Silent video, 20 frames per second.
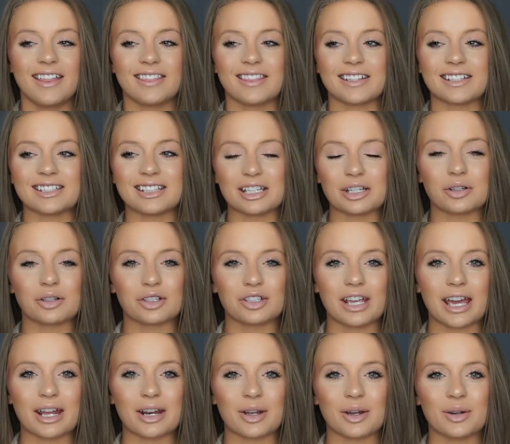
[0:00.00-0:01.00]
the single
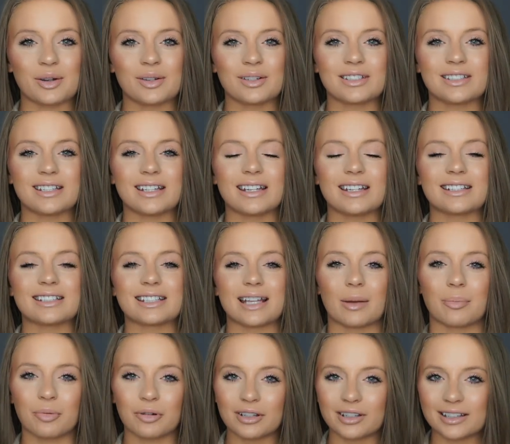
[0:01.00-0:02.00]
shadows
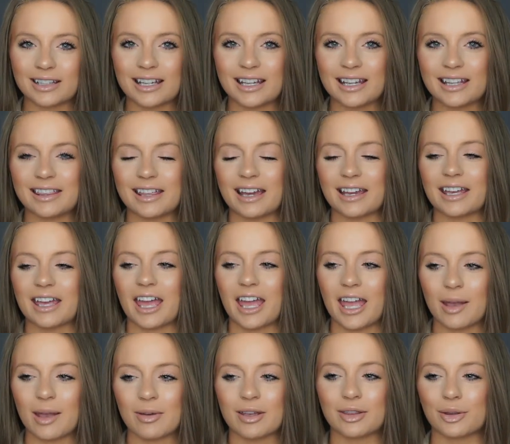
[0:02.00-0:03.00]
separately that
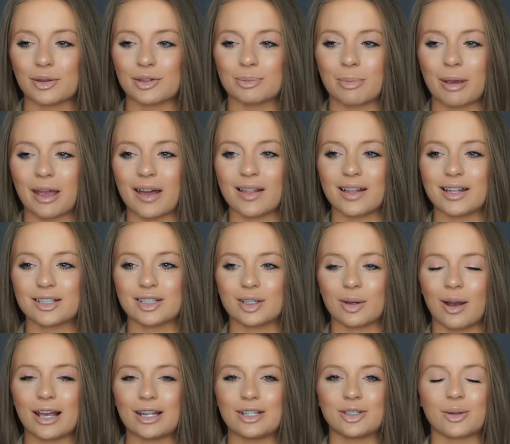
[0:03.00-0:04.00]
came in those palettes, so
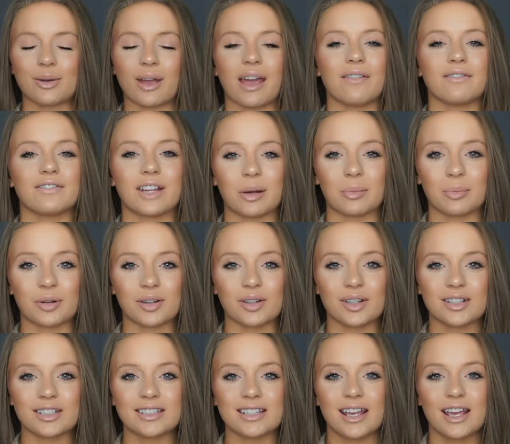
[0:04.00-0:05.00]
I do have
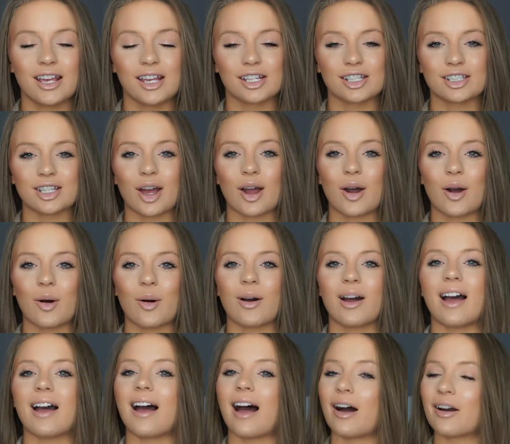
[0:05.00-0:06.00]
doubles. So
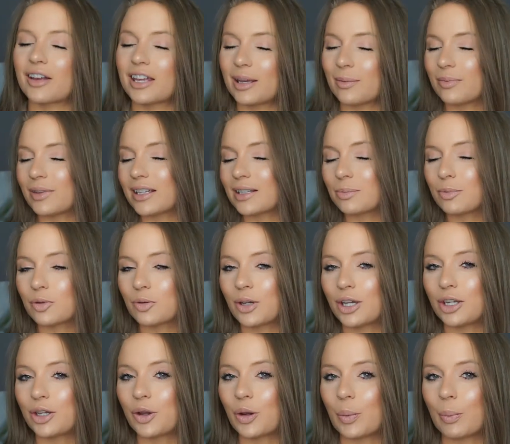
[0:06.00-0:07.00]
I'll keep this
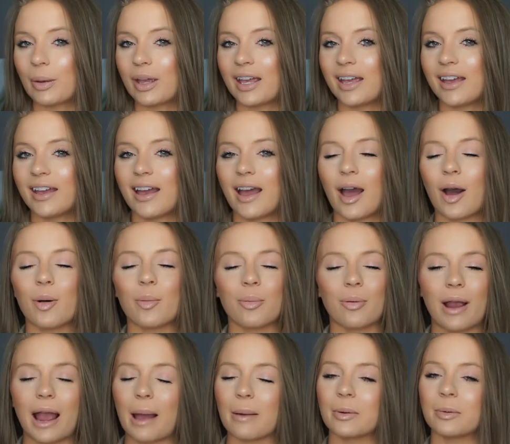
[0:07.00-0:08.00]
between you and me. I'll
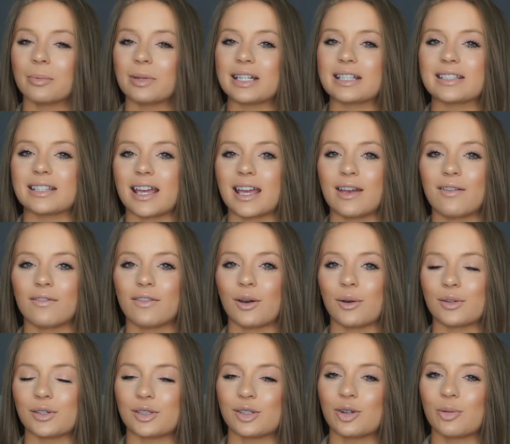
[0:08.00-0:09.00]
probably save
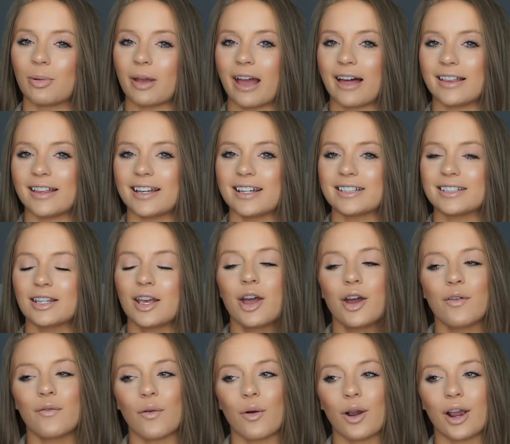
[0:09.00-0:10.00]
those 2 palettes
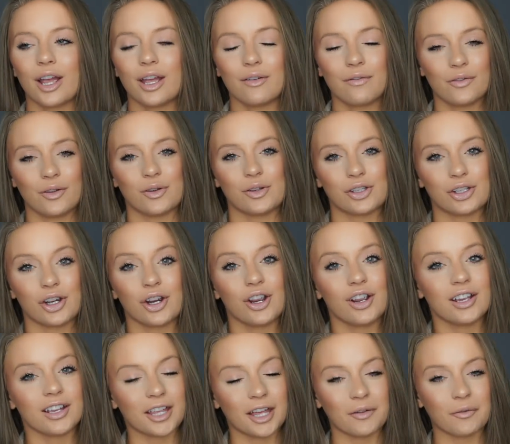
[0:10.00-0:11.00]
for a
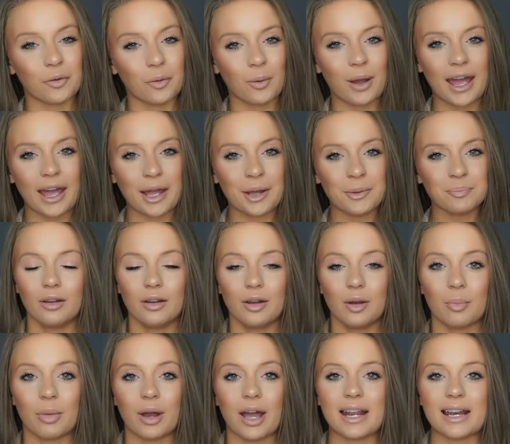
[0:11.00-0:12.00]
future giveaway.
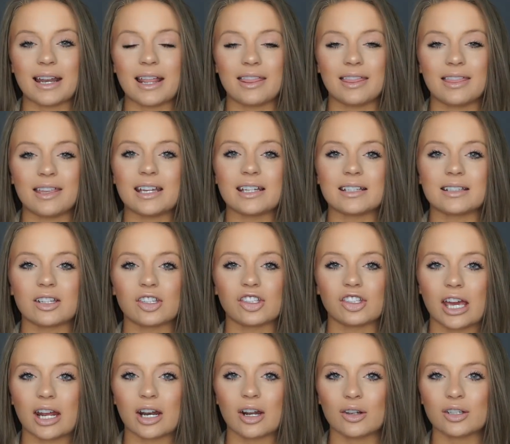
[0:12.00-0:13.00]
But these
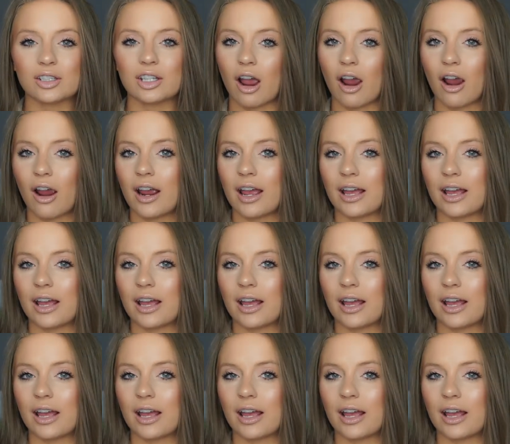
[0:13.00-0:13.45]
shadows are